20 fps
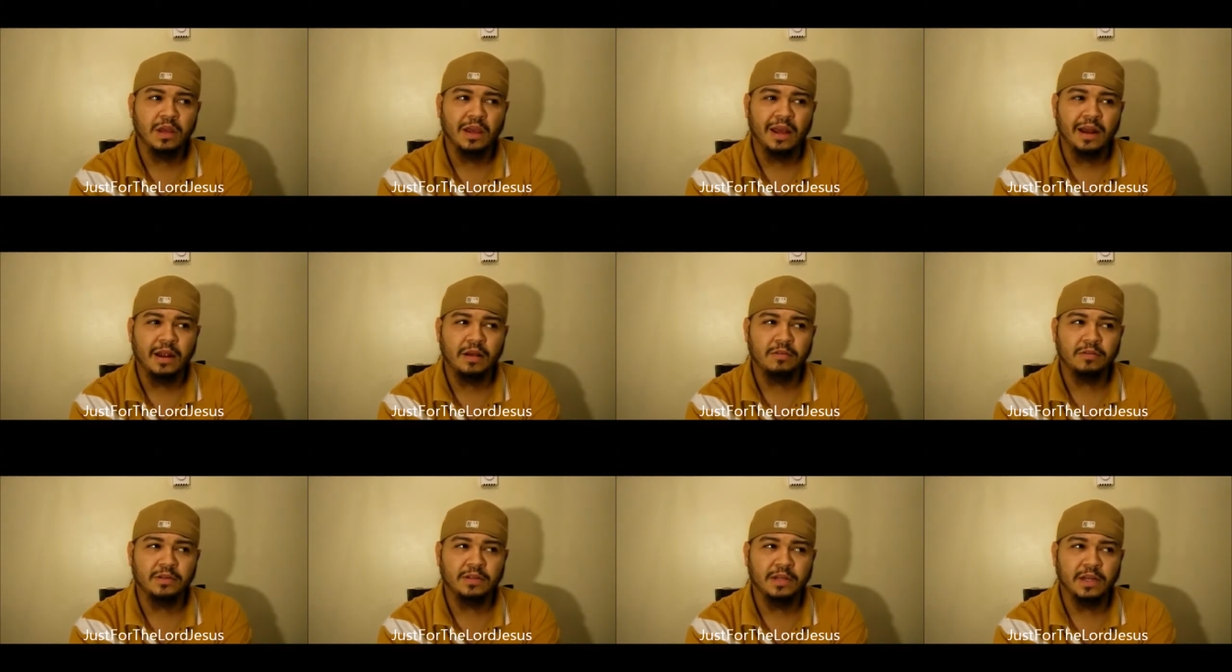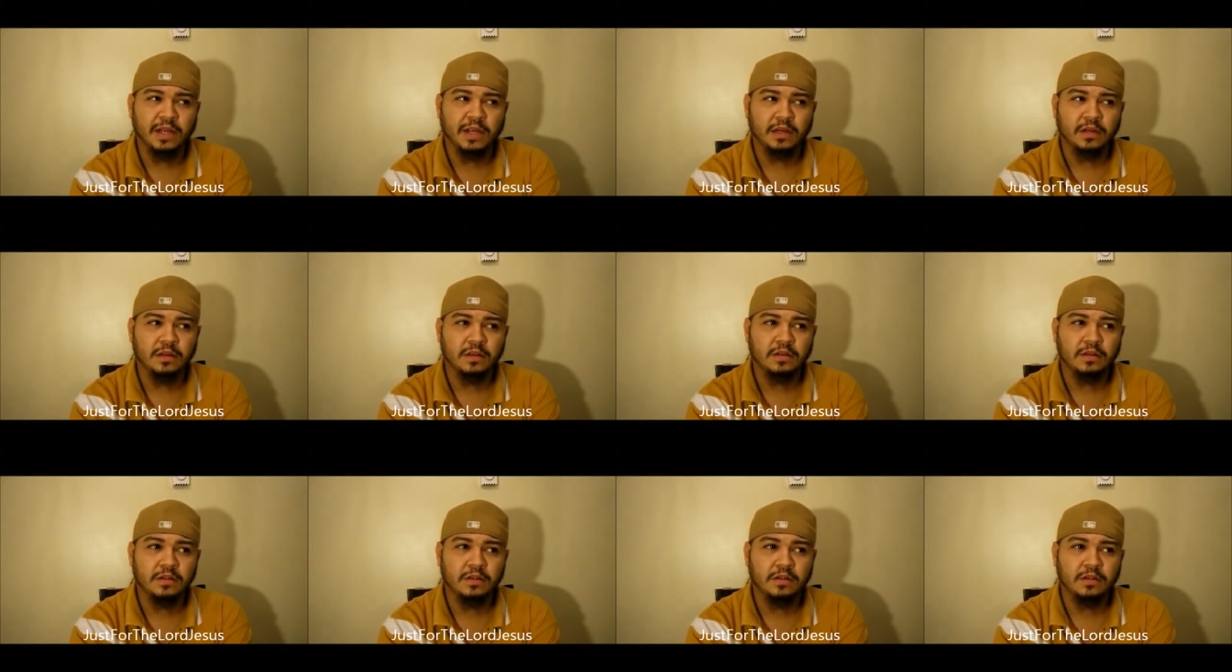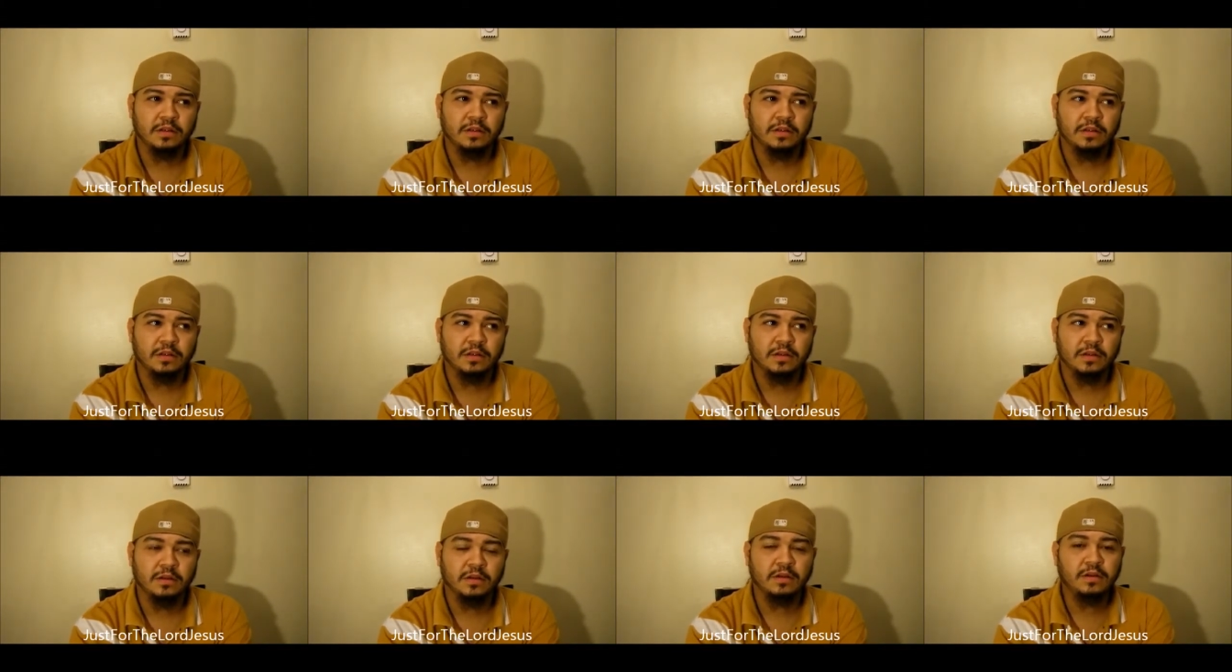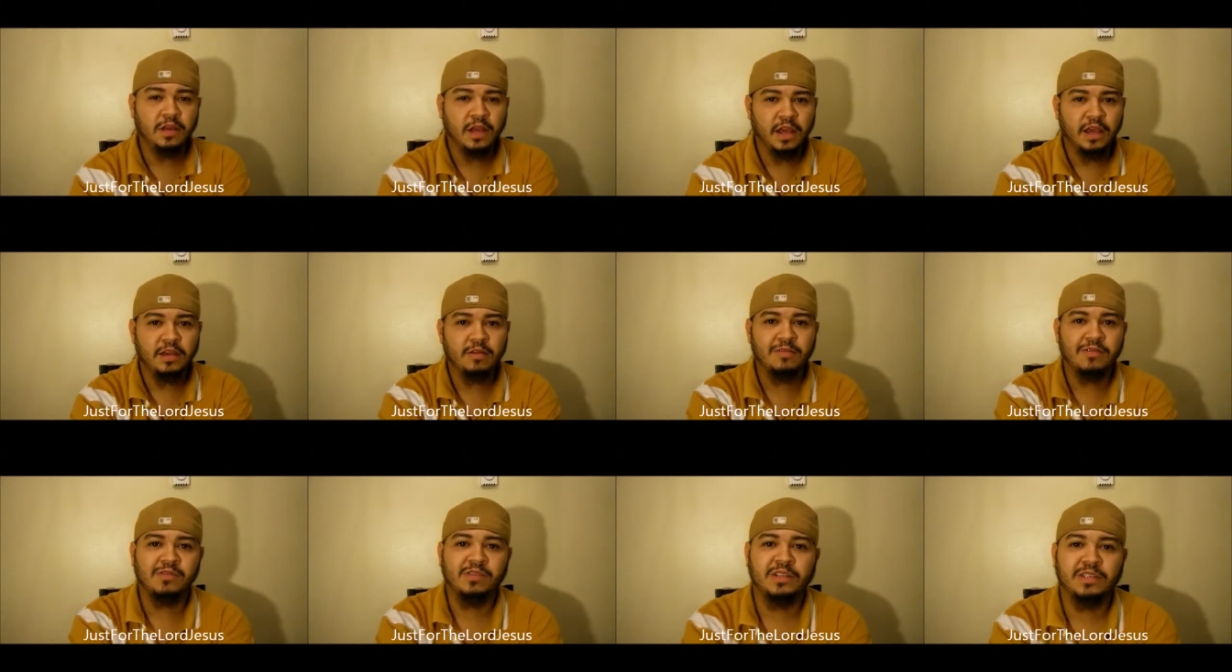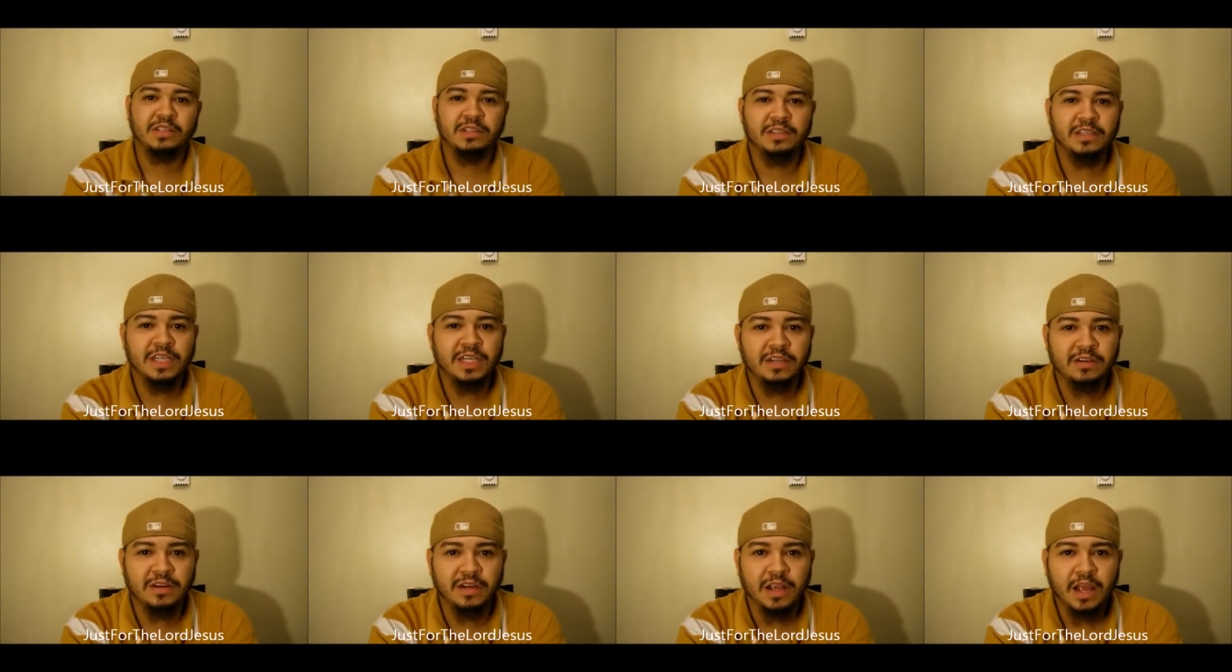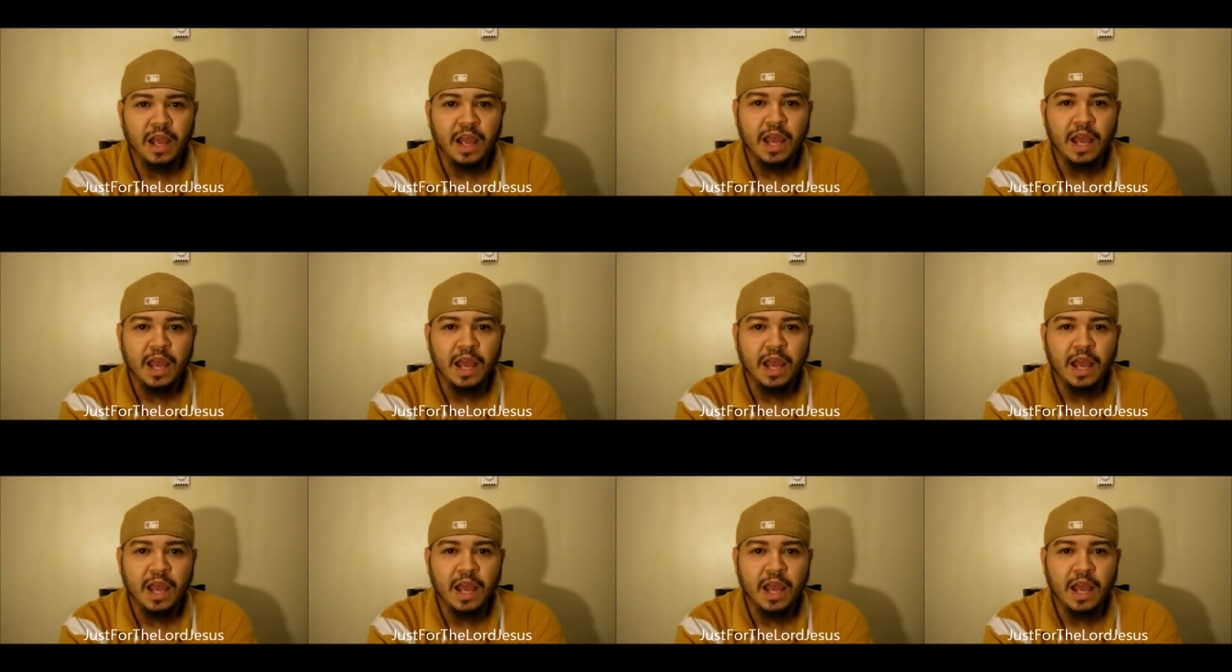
And I was like, okay, well, what's the secret?